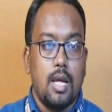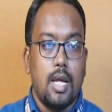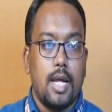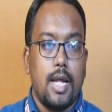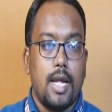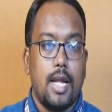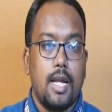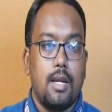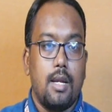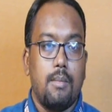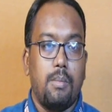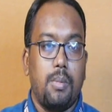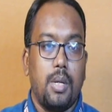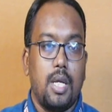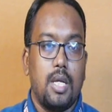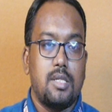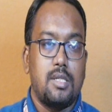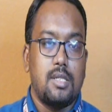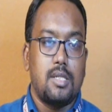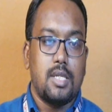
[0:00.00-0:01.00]
and
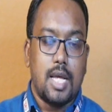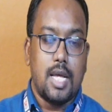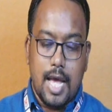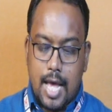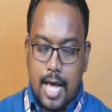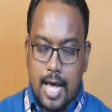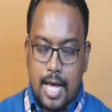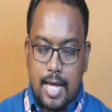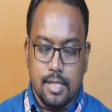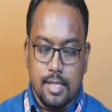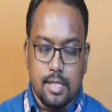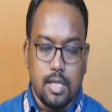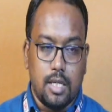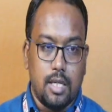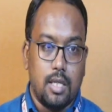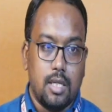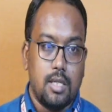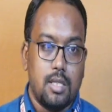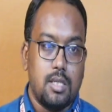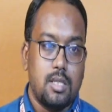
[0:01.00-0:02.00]
paste as it
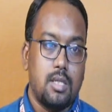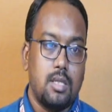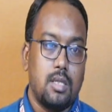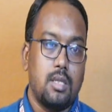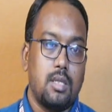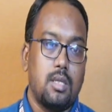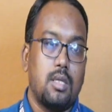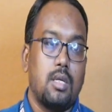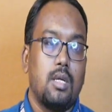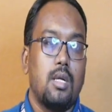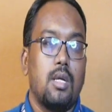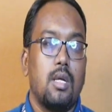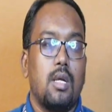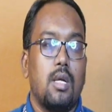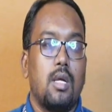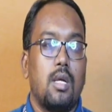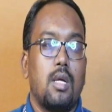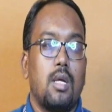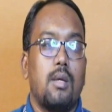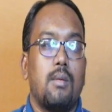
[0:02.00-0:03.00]
is,
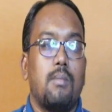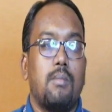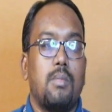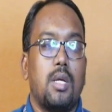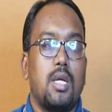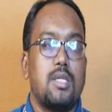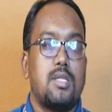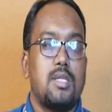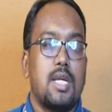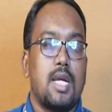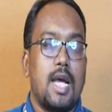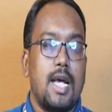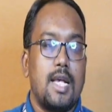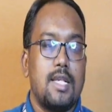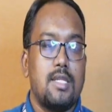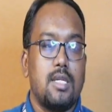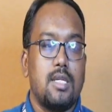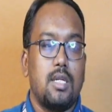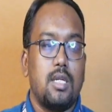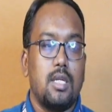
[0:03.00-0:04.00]
paste as
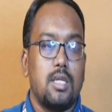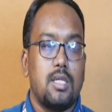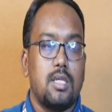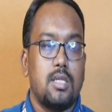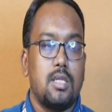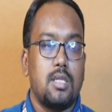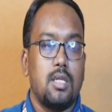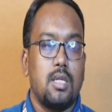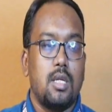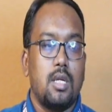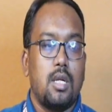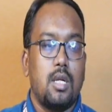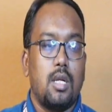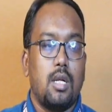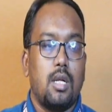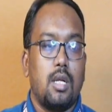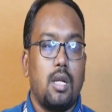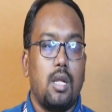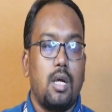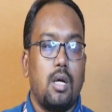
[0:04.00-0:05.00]
it is.
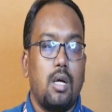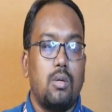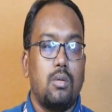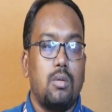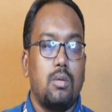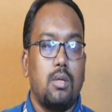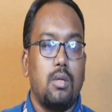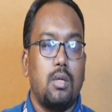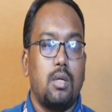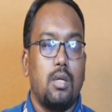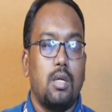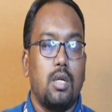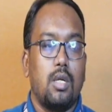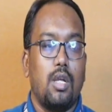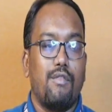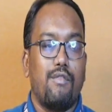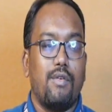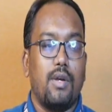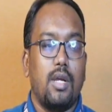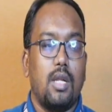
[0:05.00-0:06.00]
Now
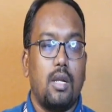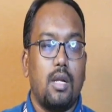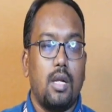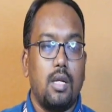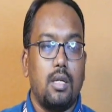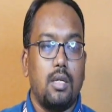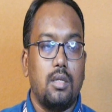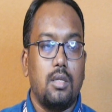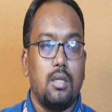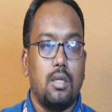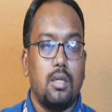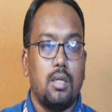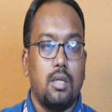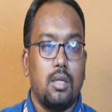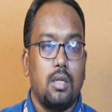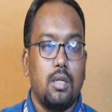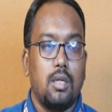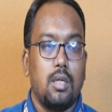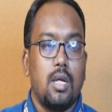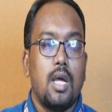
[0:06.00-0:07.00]
if I run,
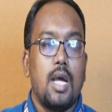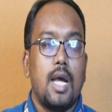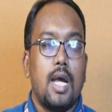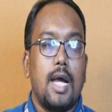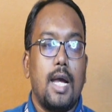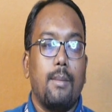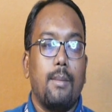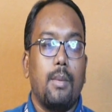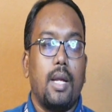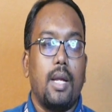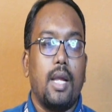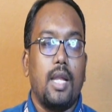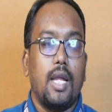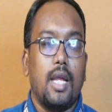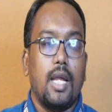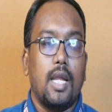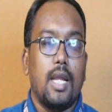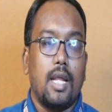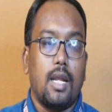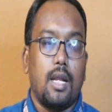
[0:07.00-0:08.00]
I am getting
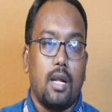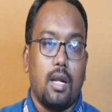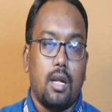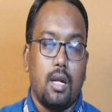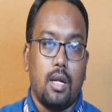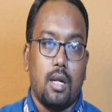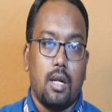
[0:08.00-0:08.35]
an error.